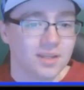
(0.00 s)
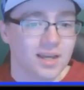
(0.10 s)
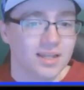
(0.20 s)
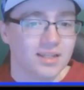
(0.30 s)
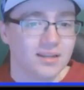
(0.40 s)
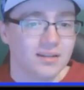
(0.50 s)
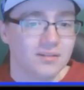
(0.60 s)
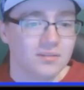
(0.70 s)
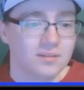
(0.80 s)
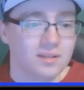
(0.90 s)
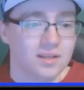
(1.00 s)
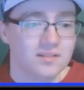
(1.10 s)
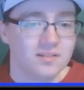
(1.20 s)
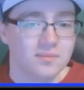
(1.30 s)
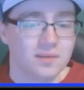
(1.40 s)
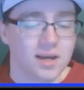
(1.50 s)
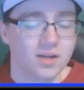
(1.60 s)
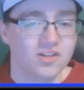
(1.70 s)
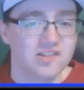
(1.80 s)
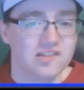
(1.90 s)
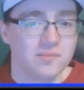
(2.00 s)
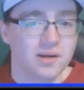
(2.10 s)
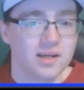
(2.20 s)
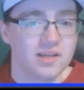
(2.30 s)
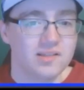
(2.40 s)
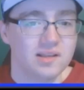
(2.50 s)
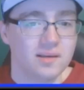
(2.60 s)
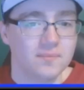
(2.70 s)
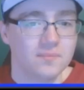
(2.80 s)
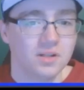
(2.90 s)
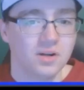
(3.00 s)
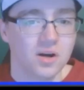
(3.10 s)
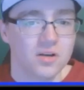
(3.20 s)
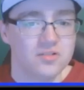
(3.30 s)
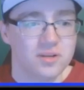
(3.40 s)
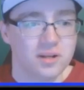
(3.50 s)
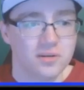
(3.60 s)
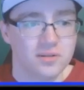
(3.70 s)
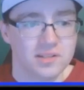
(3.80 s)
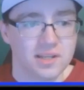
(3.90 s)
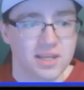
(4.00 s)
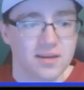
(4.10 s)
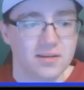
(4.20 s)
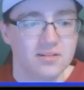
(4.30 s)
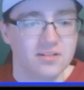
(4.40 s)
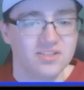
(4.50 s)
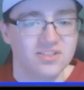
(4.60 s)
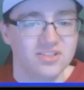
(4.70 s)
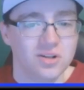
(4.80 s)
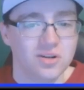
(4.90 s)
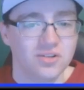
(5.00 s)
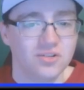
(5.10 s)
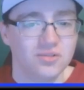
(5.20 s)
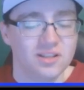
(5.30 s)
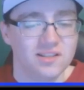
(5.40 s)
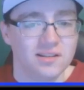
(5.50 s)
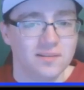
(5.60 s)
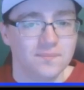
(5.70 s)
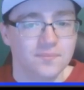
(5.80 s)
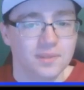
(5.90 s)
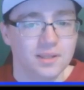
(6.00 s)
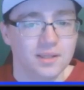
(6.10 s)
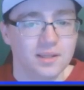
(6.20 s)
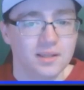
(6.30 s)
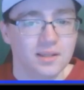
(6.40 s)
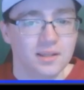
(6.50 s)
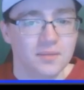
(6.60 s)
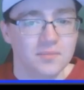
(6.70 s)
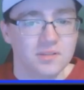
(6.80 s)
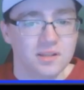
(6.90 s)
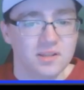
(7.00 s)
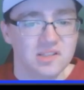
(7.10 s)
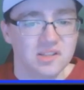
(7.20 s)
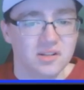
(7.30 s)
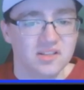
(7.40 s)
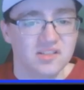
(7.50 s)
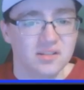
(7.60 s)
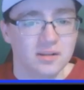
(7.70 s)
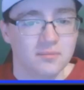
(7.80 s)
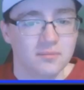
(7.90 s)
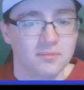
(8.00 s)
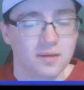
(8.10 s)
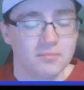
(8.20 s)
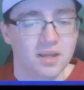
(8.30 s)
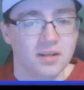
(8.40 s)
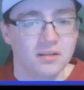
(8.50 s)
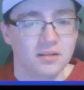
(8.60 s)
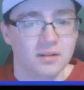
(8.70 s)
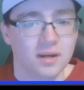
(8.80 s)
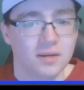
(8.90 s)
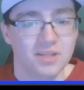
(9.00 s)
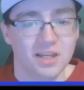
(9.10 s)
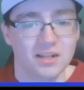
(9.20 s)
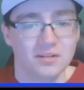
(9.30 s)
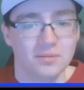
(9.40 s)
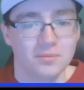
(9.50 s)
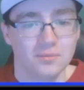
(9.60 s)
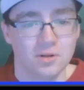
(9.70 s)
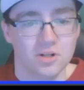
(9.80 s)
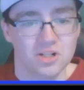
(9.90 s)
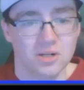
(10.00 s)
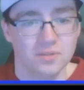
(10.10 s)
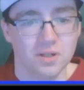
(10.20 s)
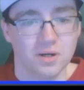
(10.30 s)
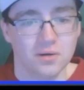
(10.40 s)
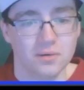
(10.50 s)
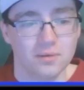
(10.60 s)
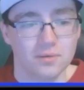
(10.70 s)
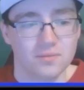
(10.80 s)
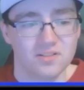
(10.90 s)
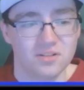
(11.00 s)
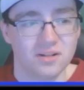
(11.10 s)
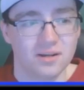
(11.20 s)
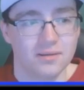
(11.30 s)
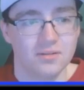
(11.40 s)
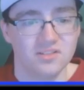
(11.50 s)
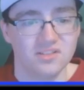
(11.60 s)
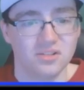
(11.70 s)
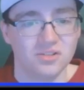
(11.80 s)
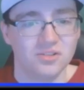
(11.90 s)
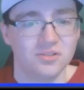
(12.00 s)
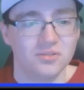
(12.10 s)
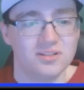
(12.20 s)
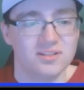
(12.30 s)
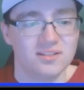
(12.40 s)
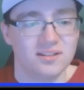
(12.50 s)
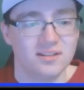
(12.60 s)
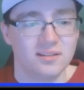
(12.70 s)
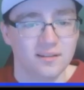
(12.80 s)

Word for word: I can, yes, I customize um, the cars right here. So yeah, it looks so cool, doesn't it? Yep, so here's Sonic's um, updated updated version of the car, of his own car. Looks so cool, doesn't it?